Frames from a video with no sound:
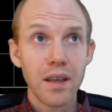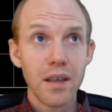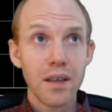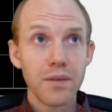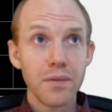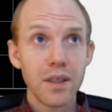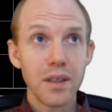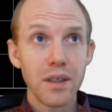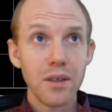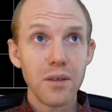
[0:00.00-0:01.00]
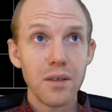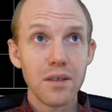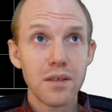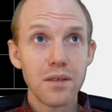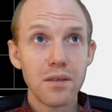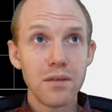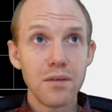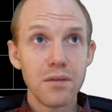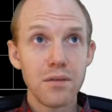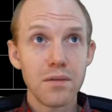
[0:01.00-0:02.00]
If we go
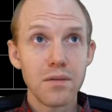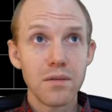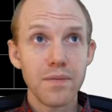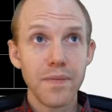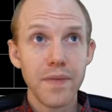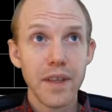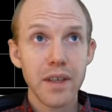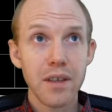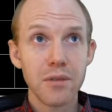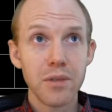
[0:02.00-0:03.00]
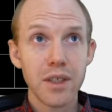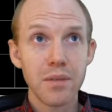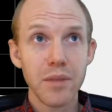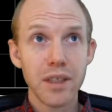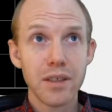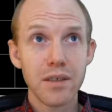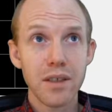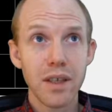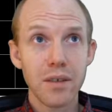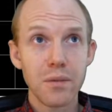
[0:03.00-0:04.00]
to here, we can make sure
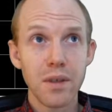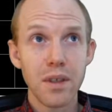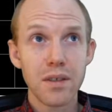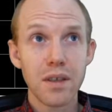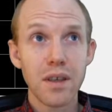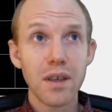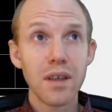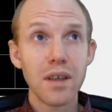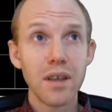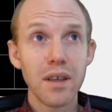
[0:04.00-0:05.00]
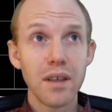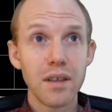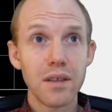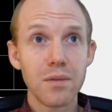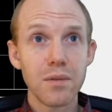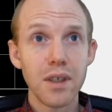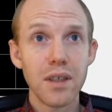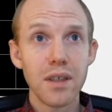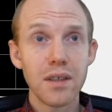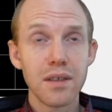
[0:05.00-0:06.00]
channel one is on and
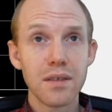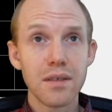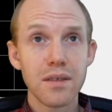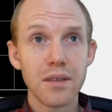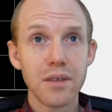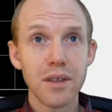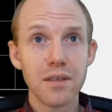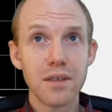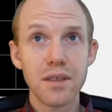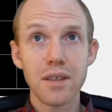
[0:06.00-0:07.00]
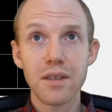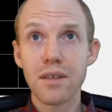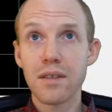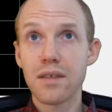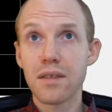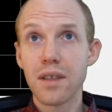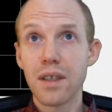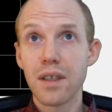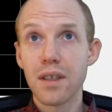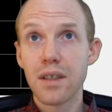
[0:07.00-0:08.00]
run. So here's the signal.
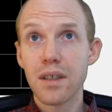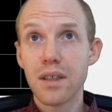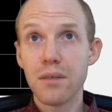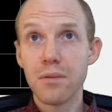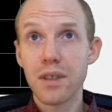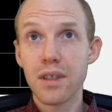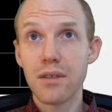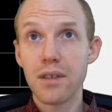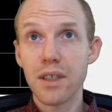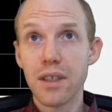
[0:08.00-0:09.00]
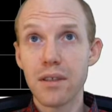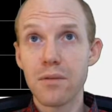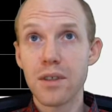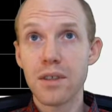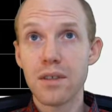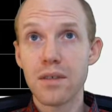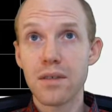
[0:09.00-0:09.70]
Here we go on the other one.